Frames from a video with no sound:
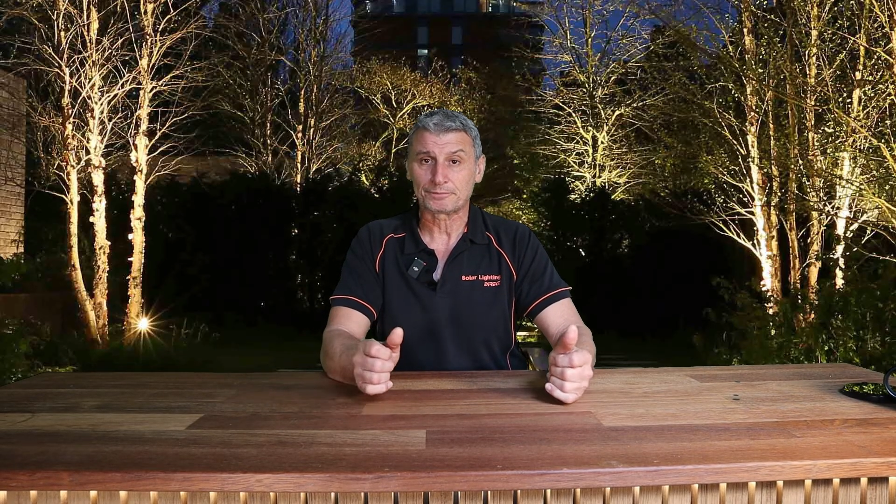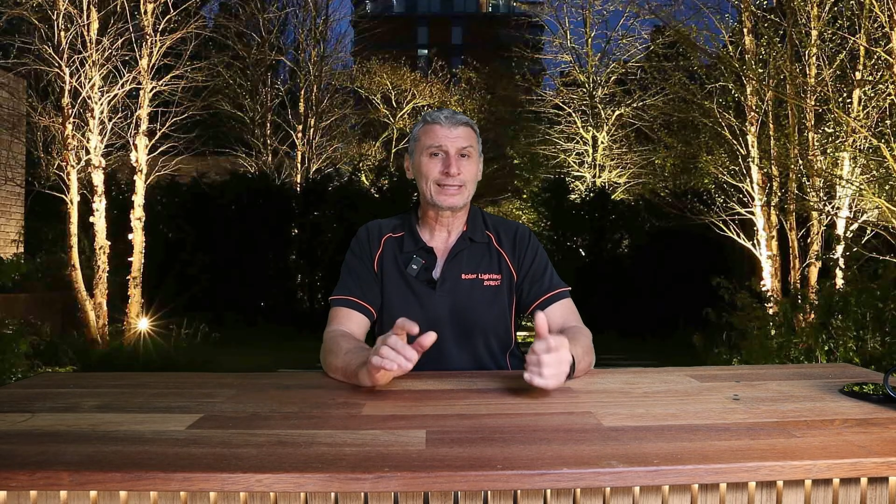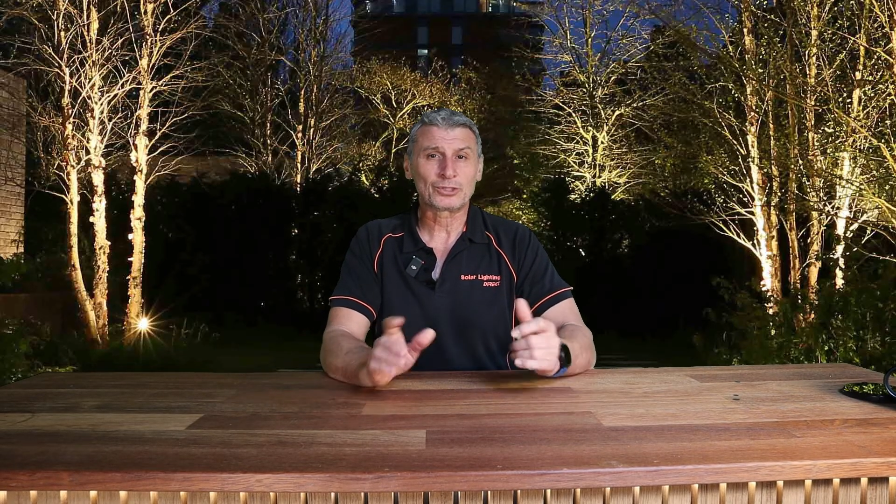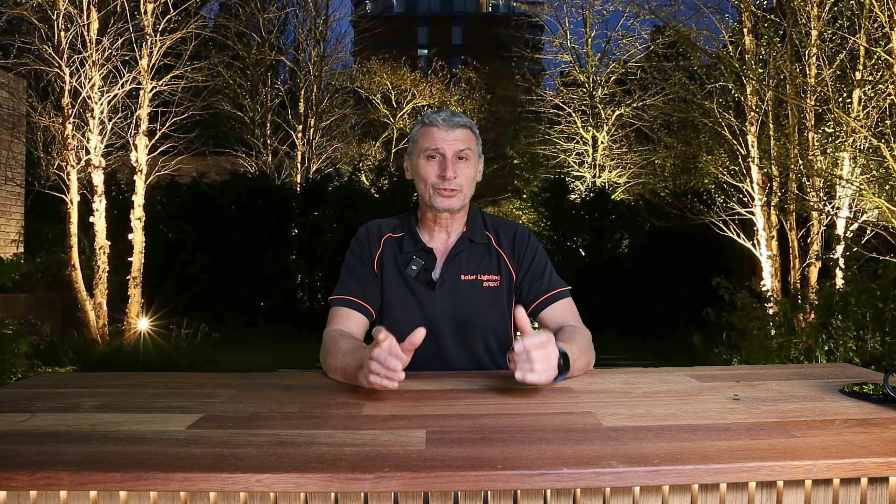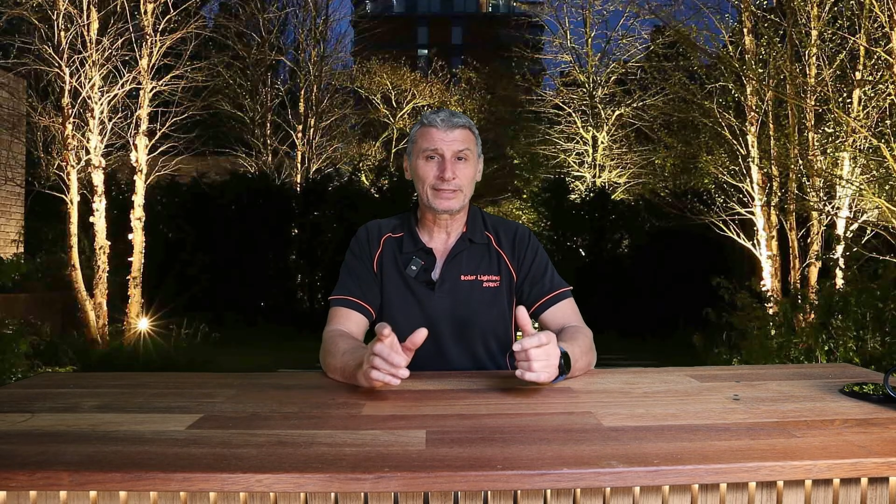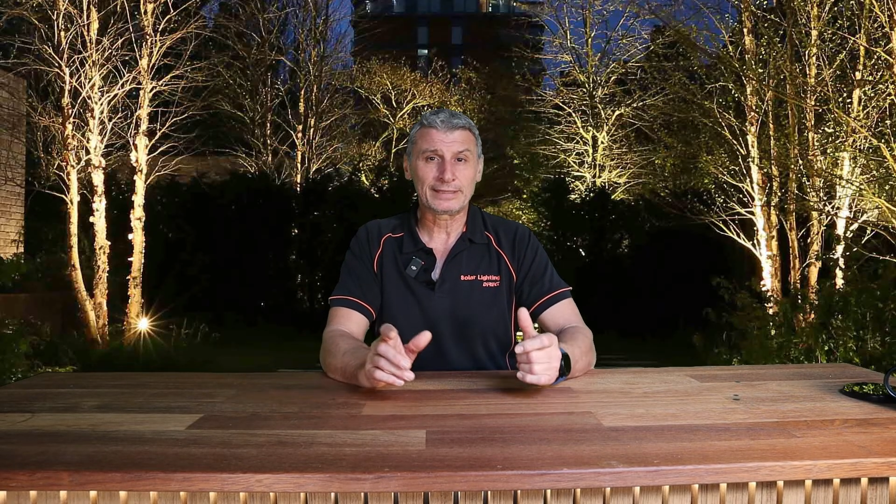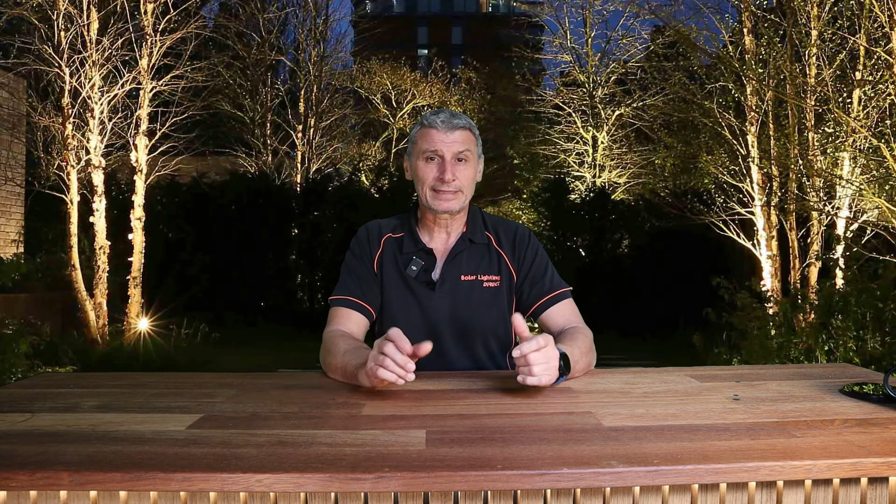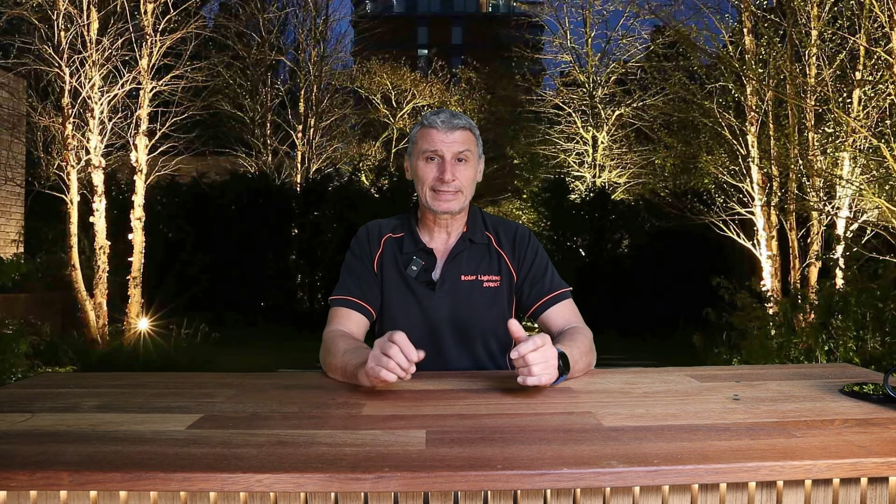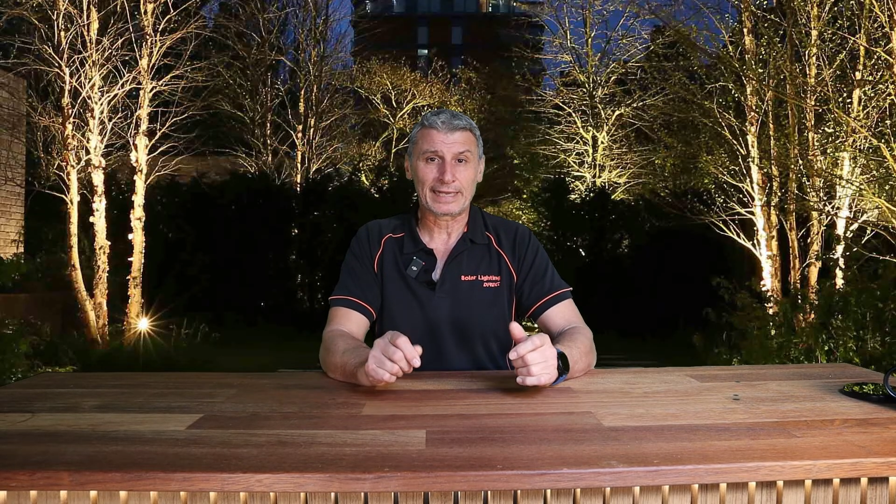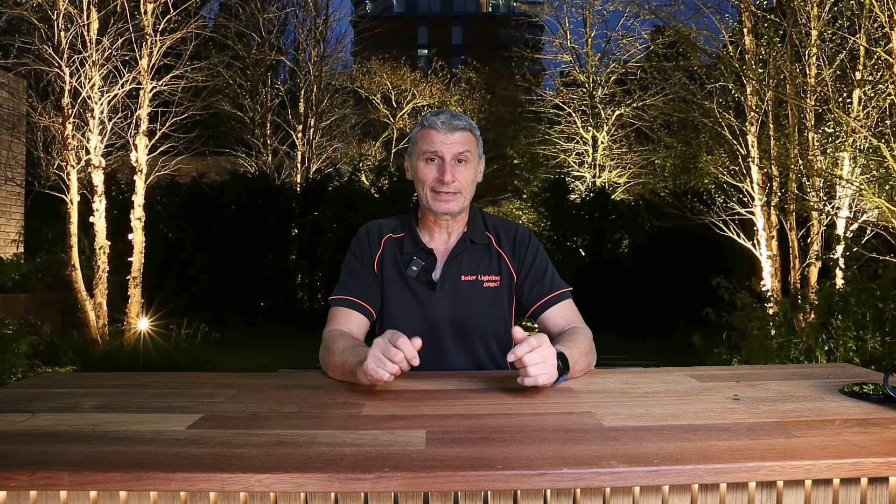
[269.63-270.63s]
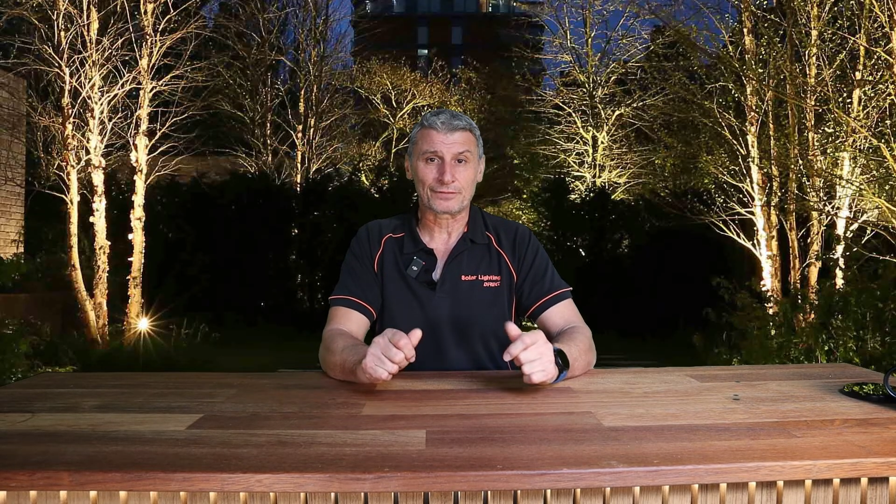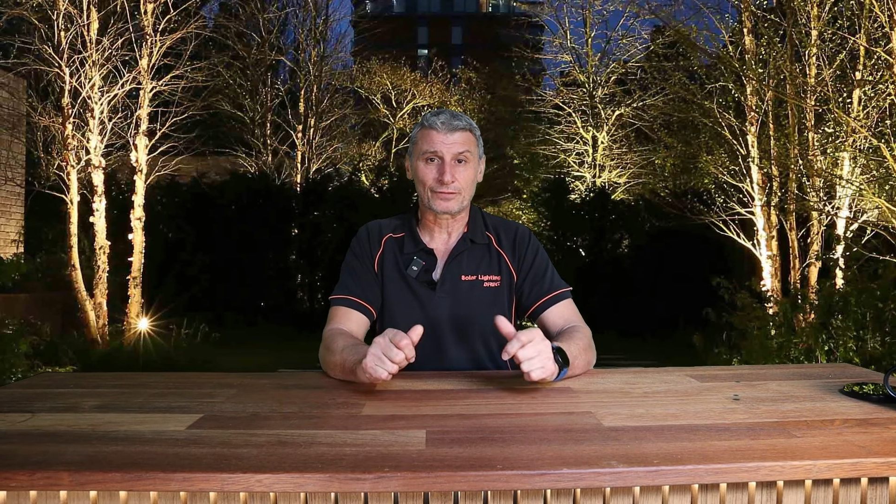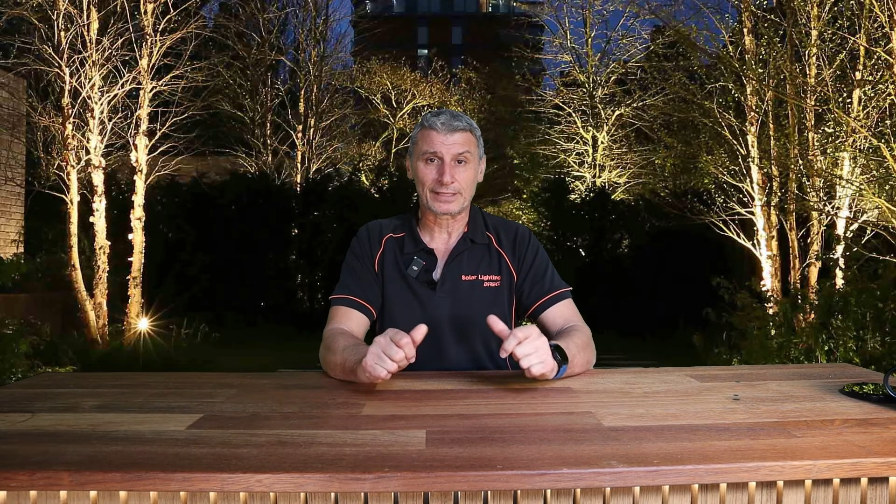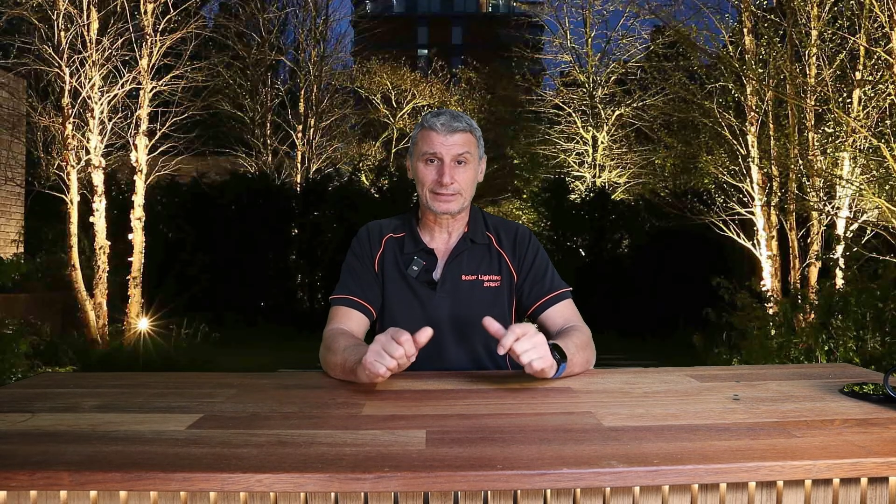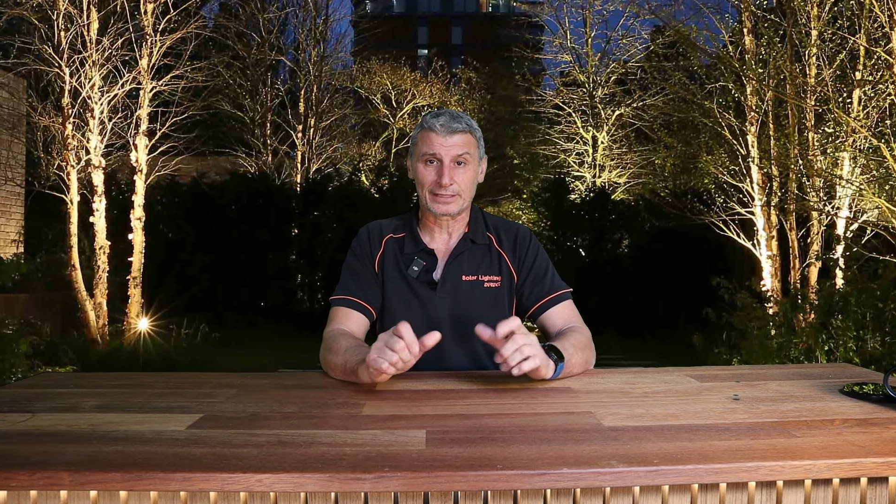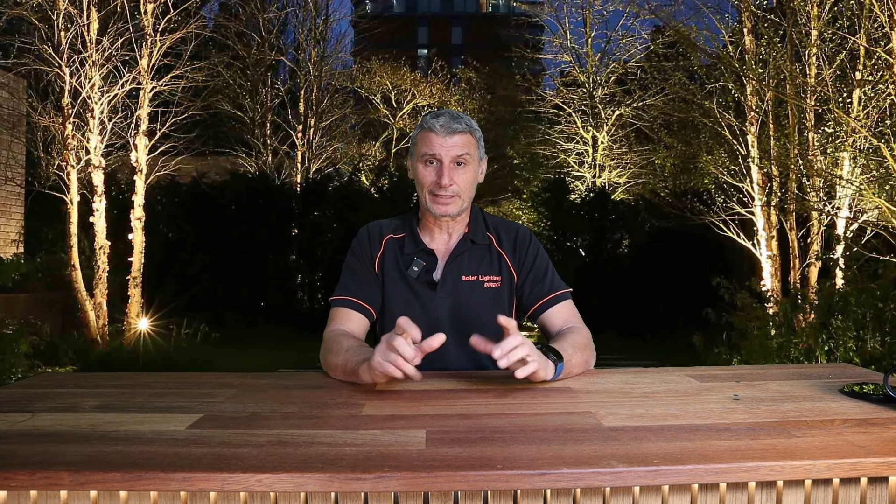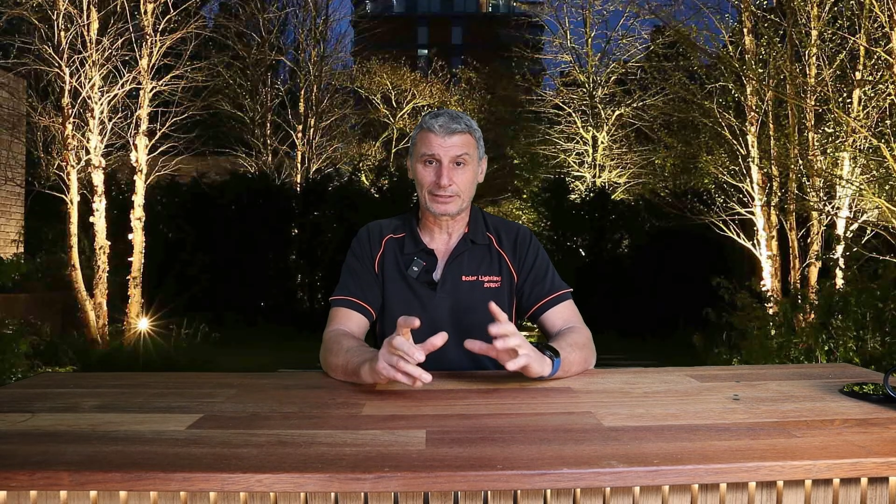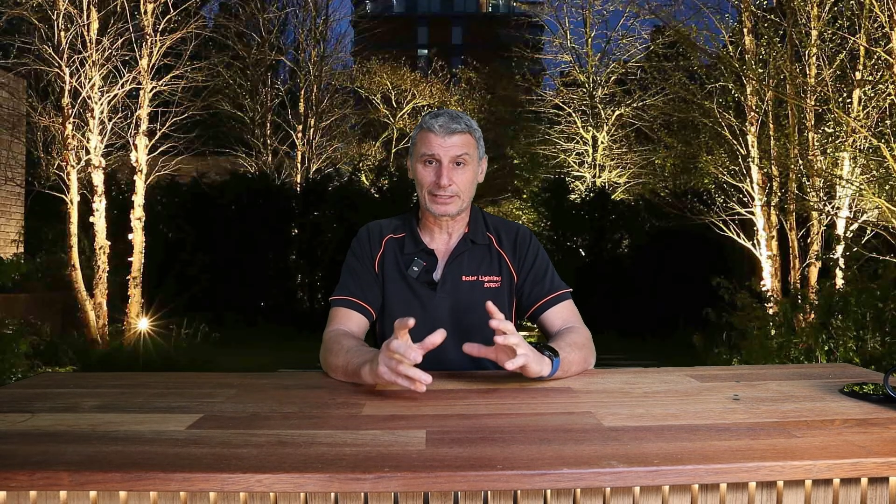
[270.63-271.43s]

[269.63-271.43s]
That's a good indicator for us to,